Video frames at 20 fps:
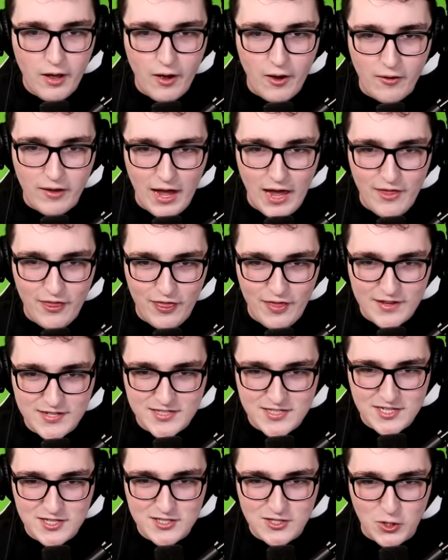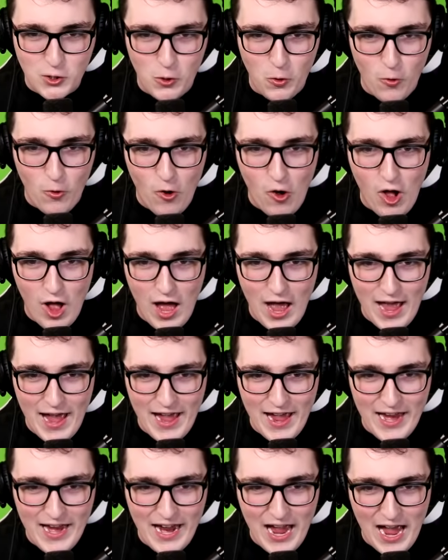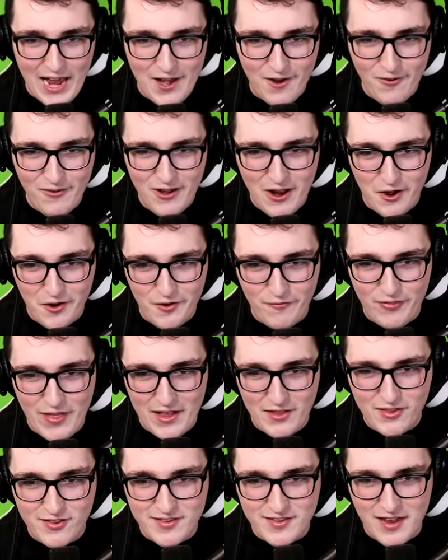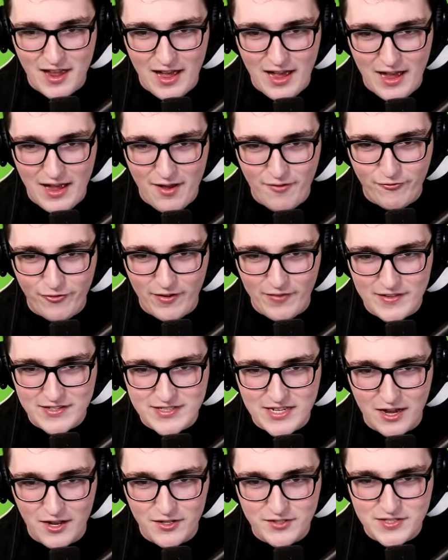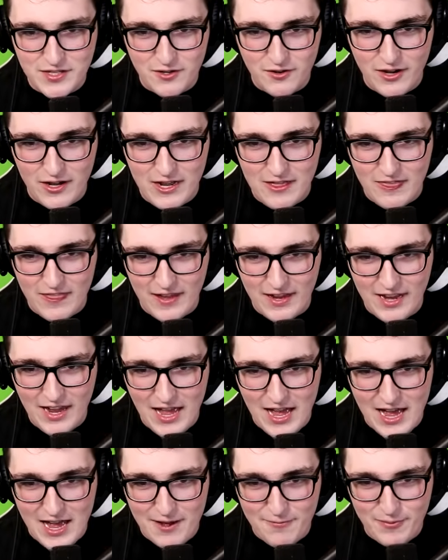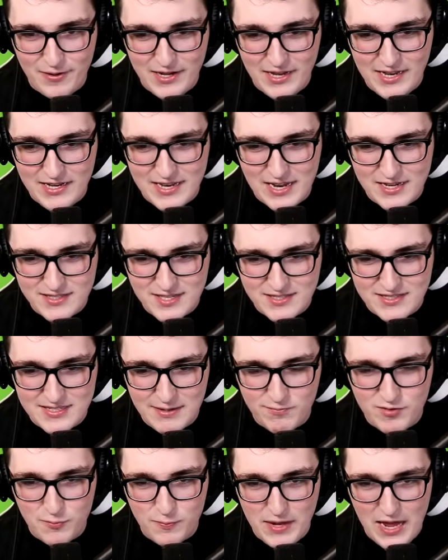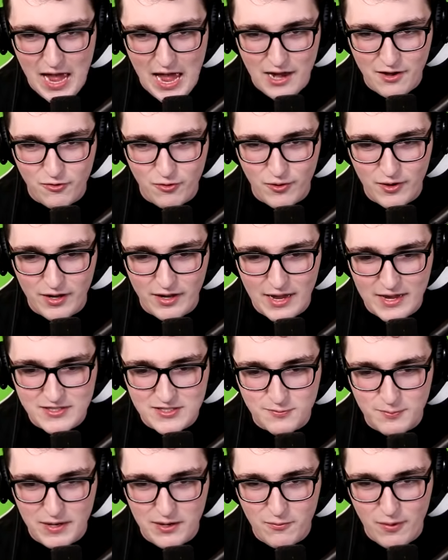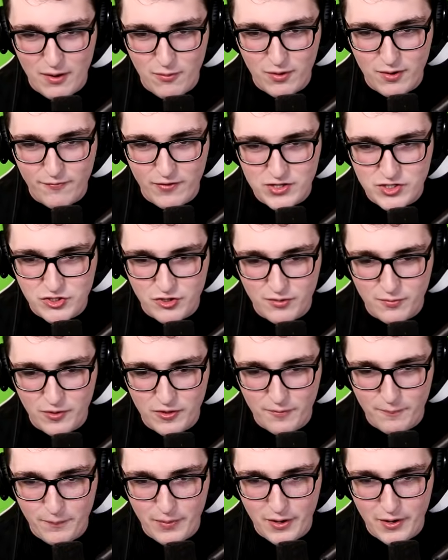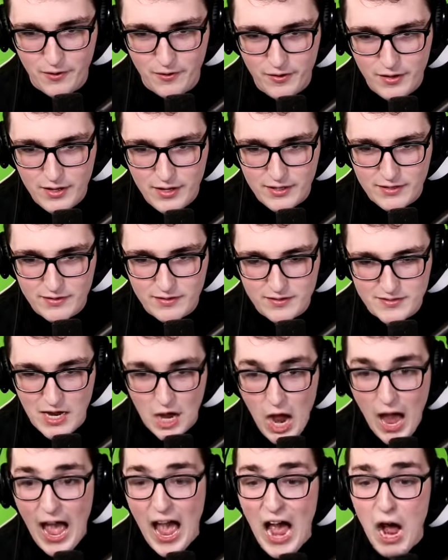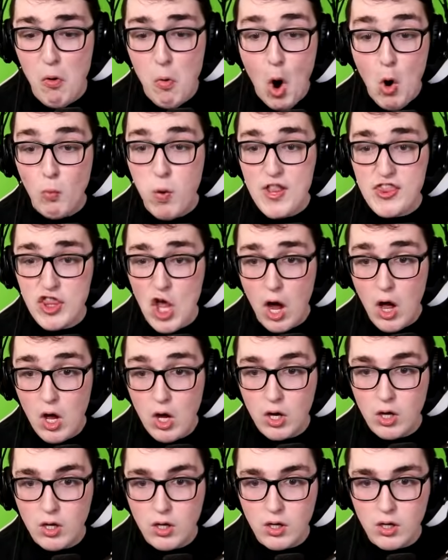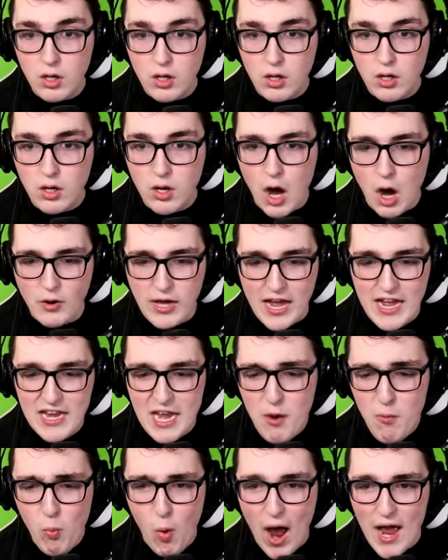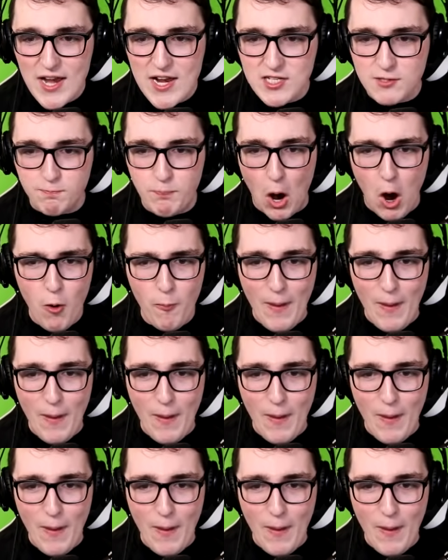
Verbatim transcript: Okay, this is cool. I, I don't know if that's uh, a friendly skeleton or anything, uh, but he doesn't seem to be aggroing against me. Wait, what if I shoot him with a bow? Is that... Ow! What the... Okay, he didn't wind his bow